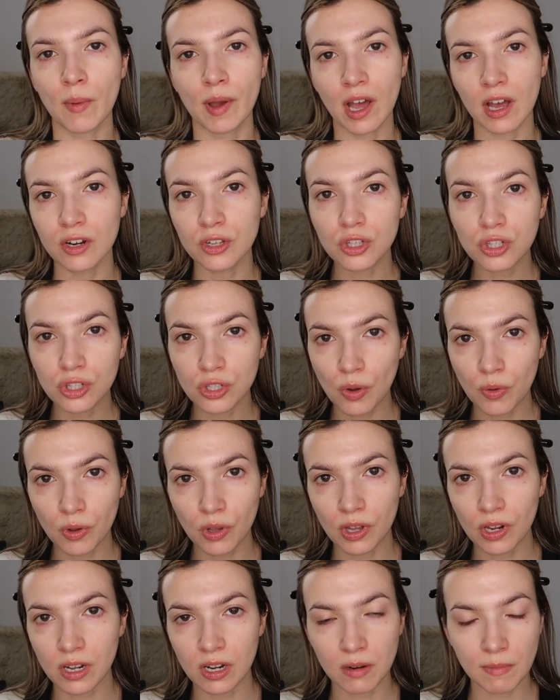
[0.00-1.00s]
Oh my God, it's so
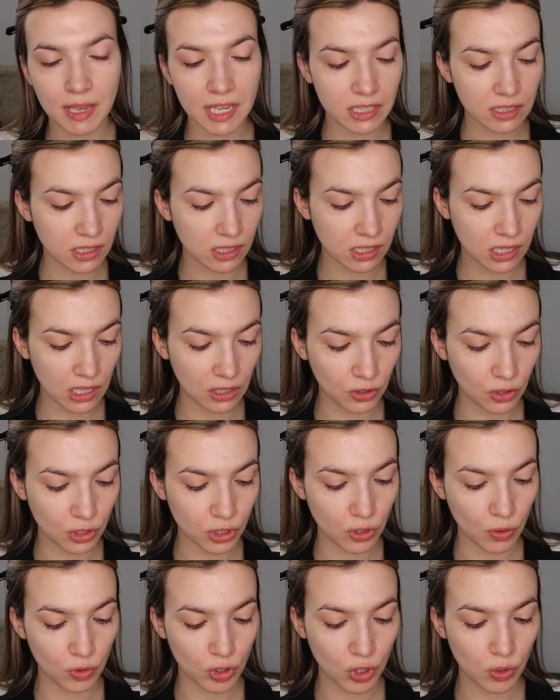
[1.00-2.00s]
good and it makes the skin look
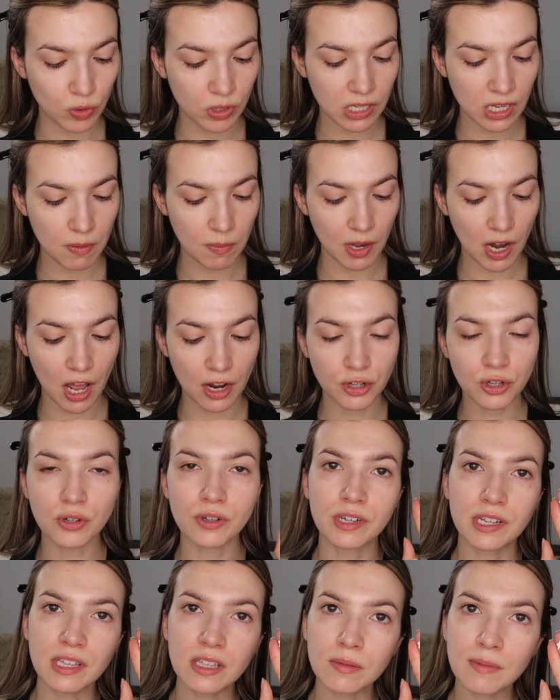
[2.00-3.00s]
so juicy, but
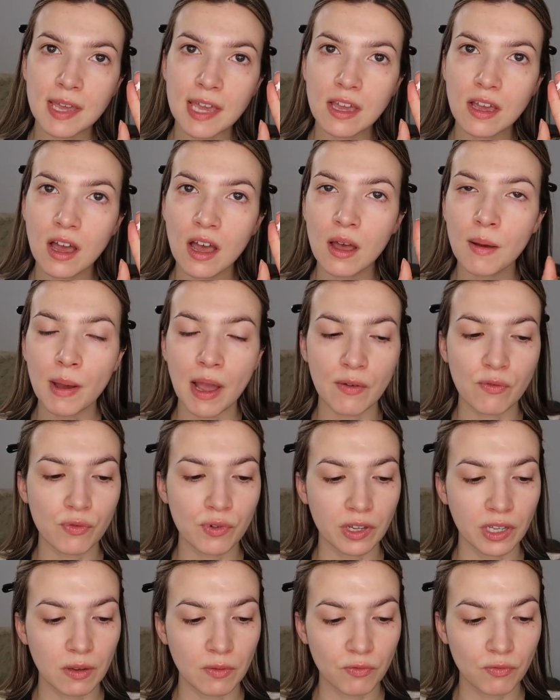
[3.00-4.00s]
underneath makeup, I've
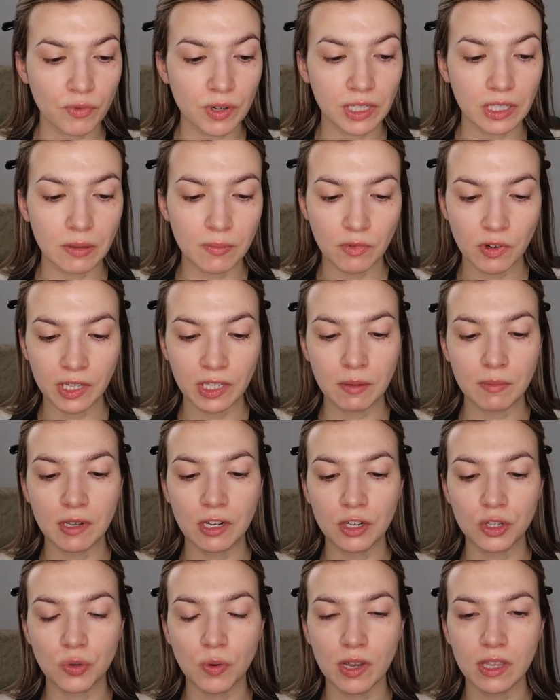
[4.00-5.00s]
really, really, really
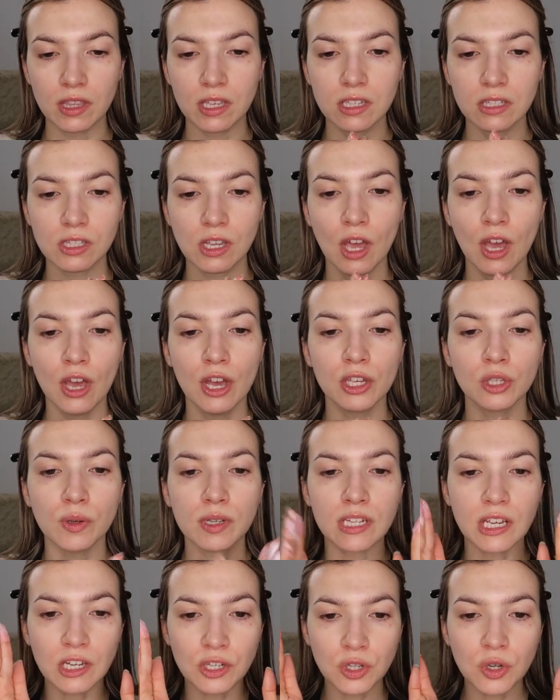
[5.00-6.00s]
been enjoying this. So
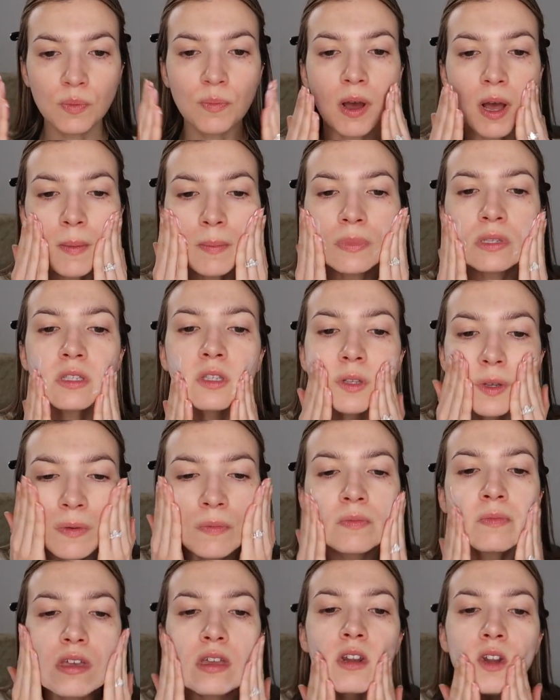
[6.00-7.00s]
I take two pumps
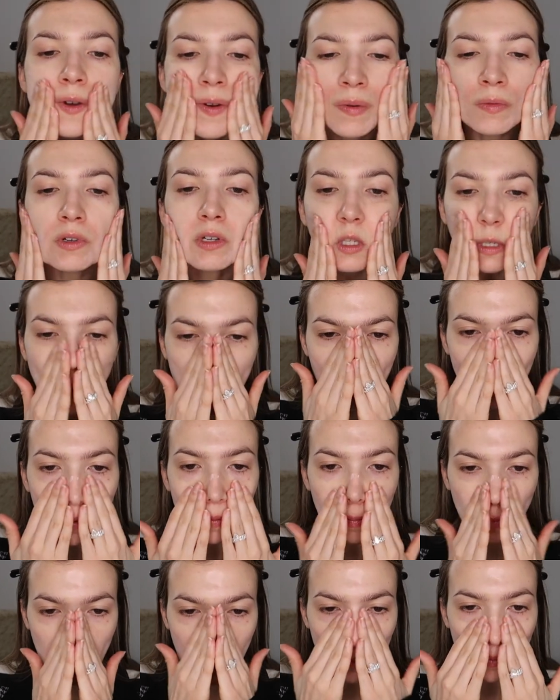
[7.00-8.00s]
and now I'm just
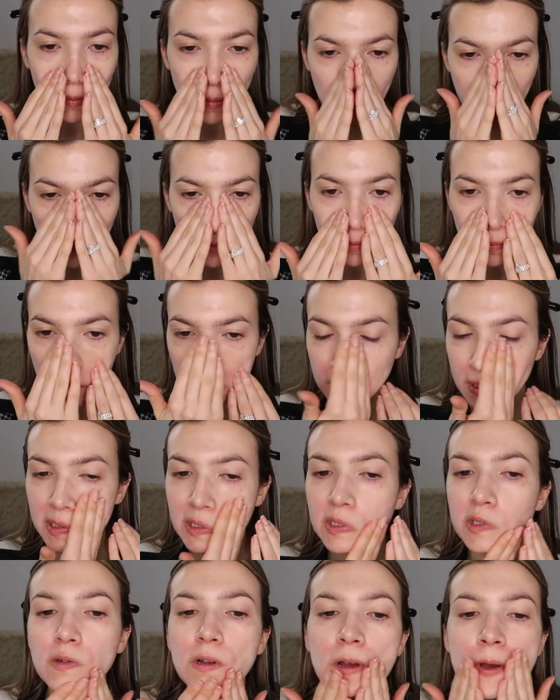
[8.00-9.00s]
gonna put
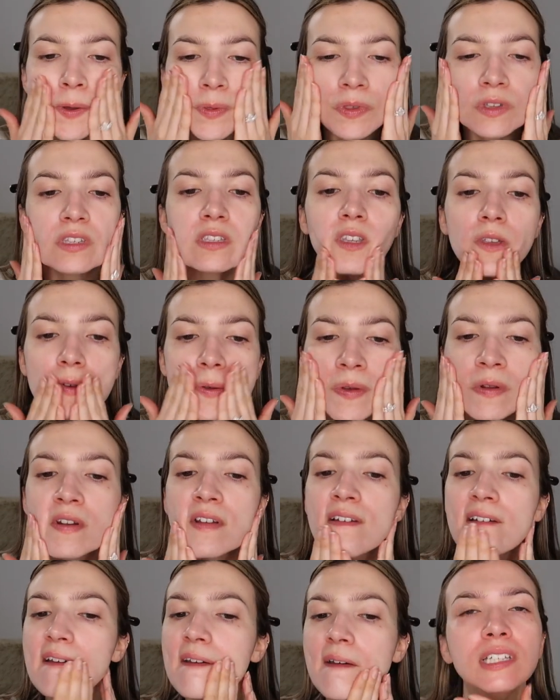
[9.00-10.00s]
this throughout the
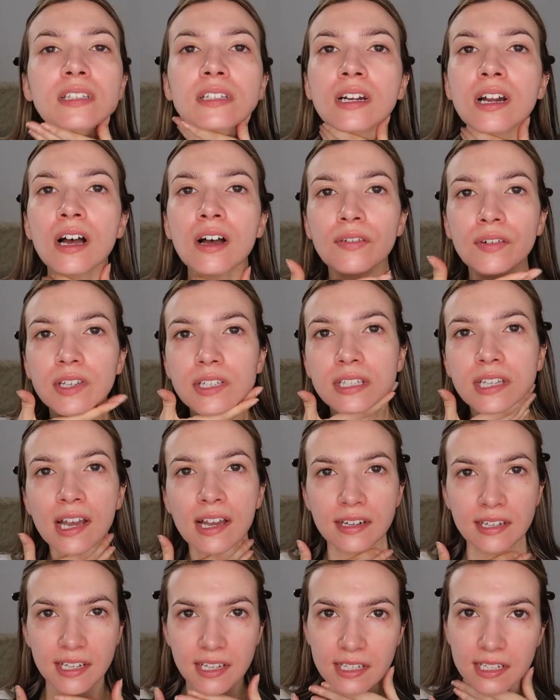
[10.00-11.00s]
skin, and then obviously
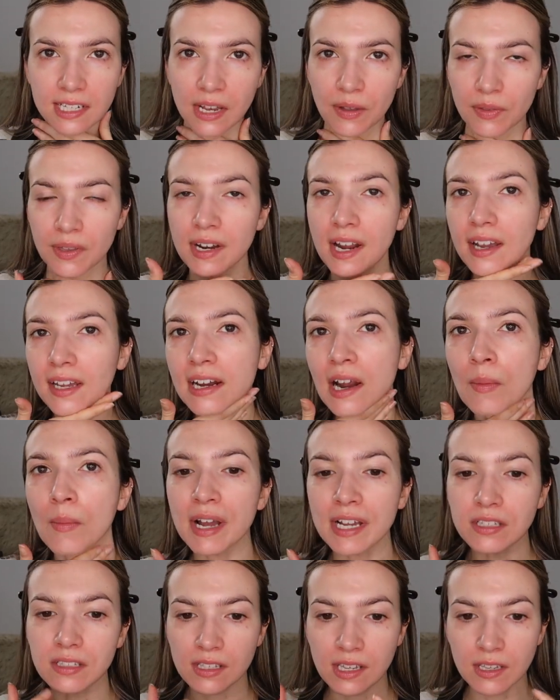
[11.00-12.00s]
I take it down the neck. Now
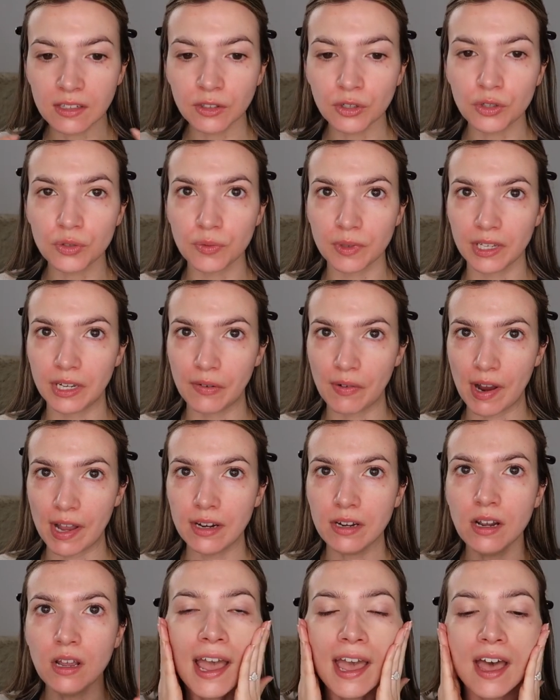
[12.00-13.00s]
my skin looks really
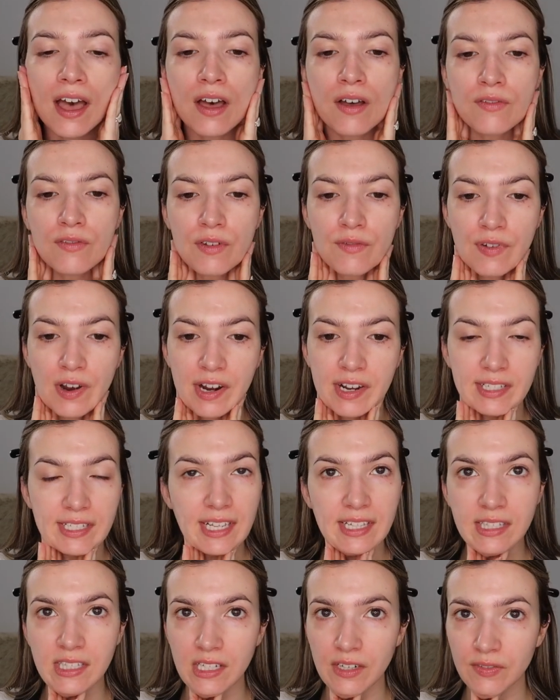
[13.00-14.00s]
red. I have very
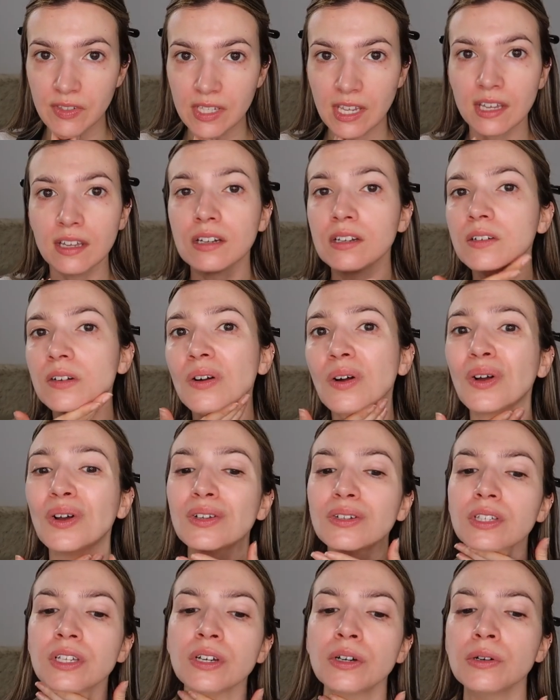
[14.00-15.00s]
sensitive skin
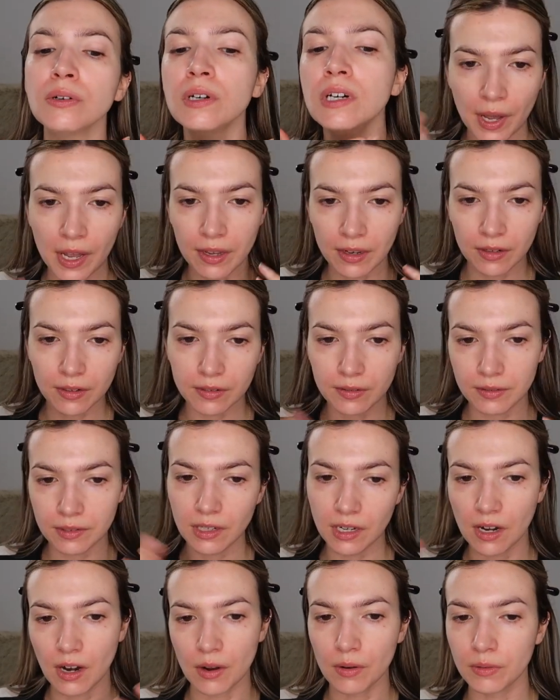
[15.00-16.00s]
also, but
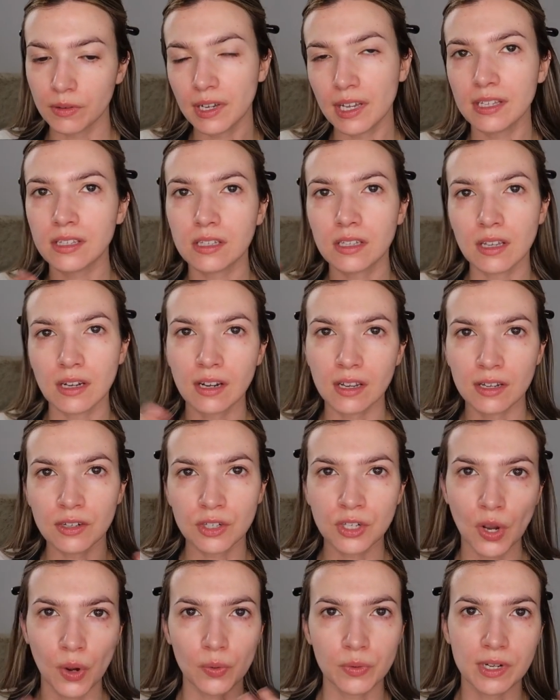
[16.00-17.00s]
you know, it's gonna
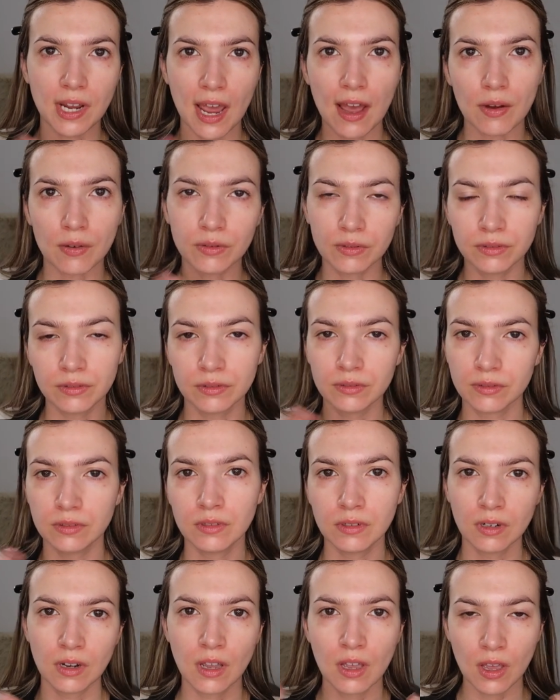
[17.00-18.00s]
tone down
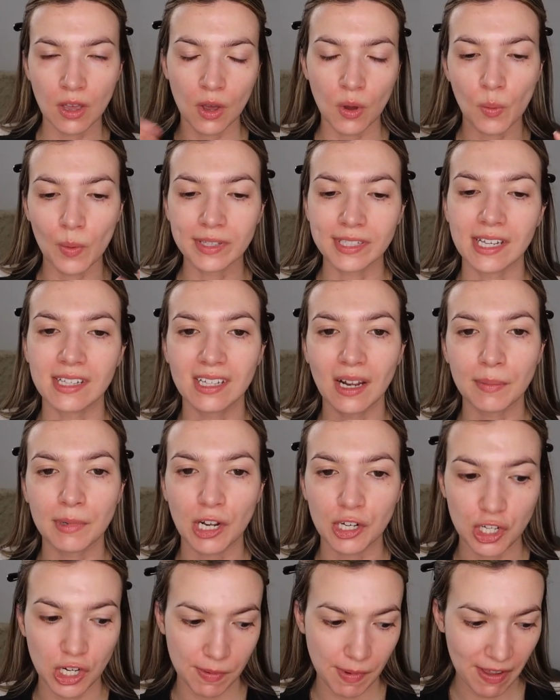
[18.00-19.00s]
once I stop
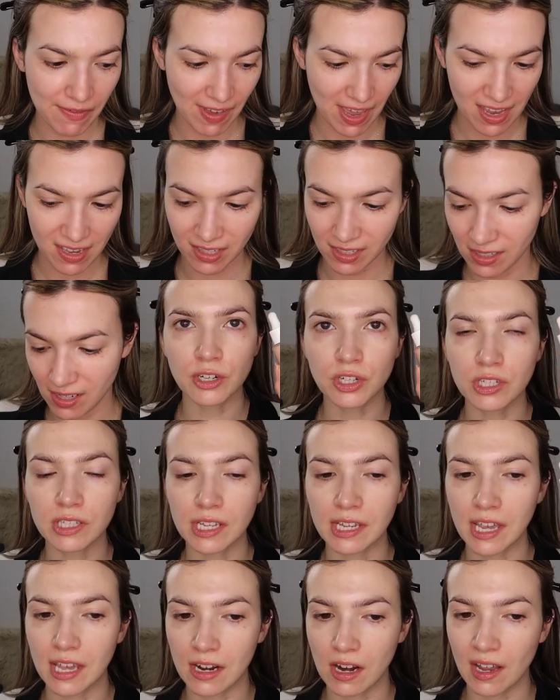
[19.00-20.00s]
touching my face. I just
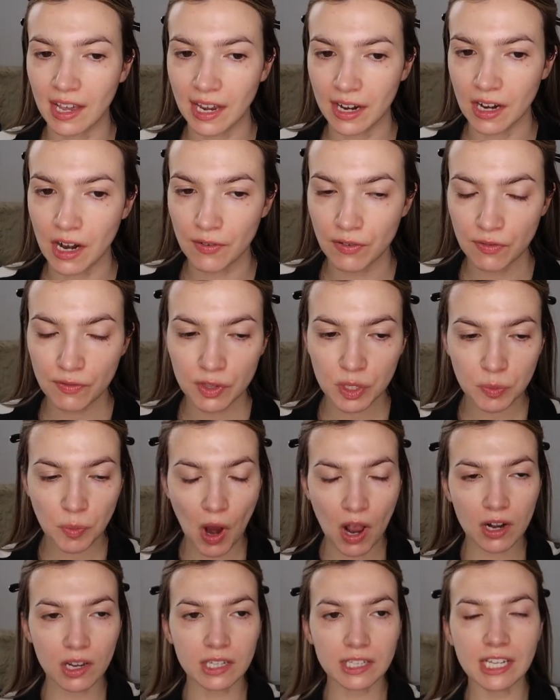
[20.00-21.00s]
like cannot get enough of this
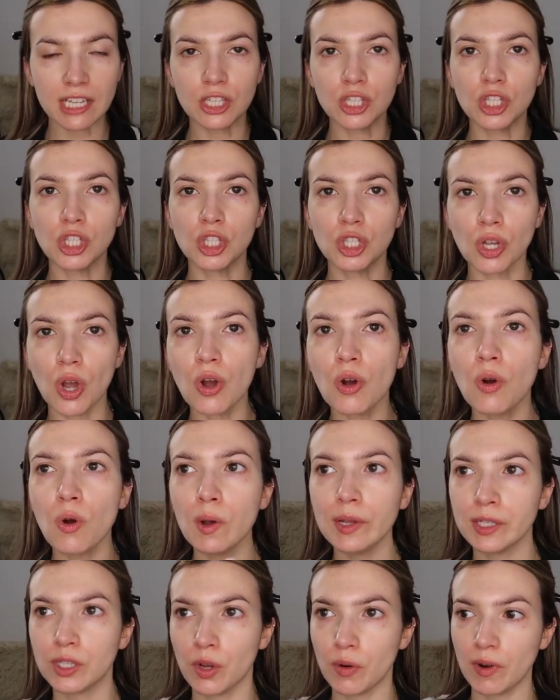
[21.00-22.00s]
product. It's
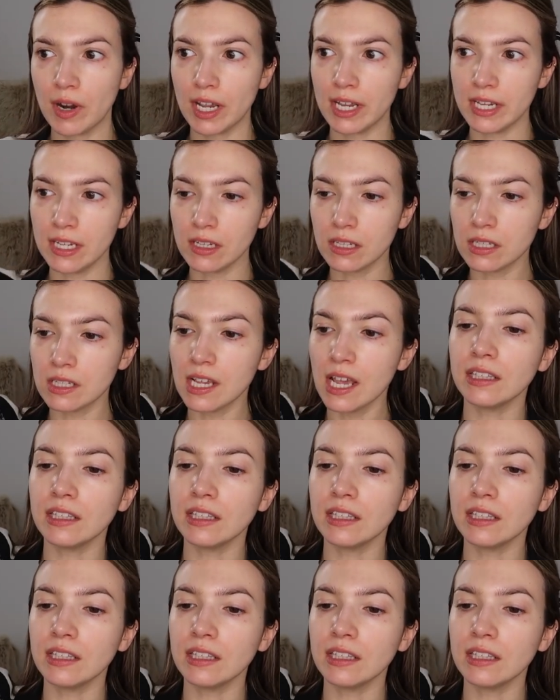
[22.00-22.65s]
so, so nice.